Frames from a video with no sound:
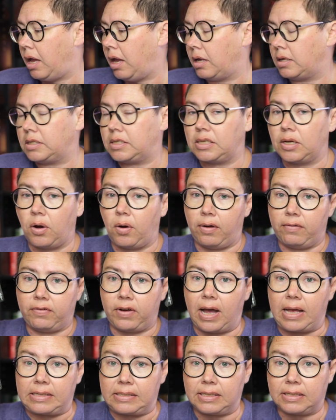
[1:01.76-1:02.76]
So I've
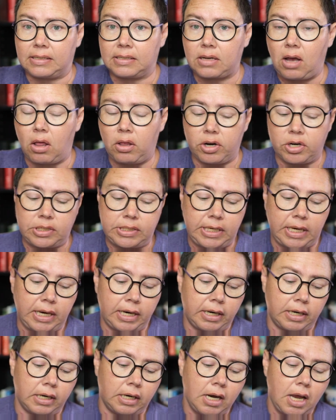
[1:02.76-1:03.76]
got six colors
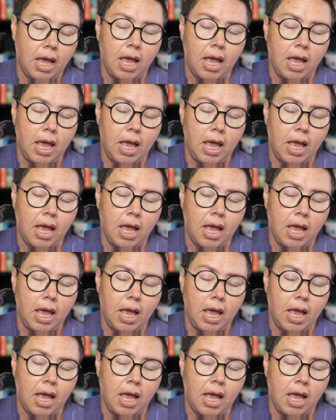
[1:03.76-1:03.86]
here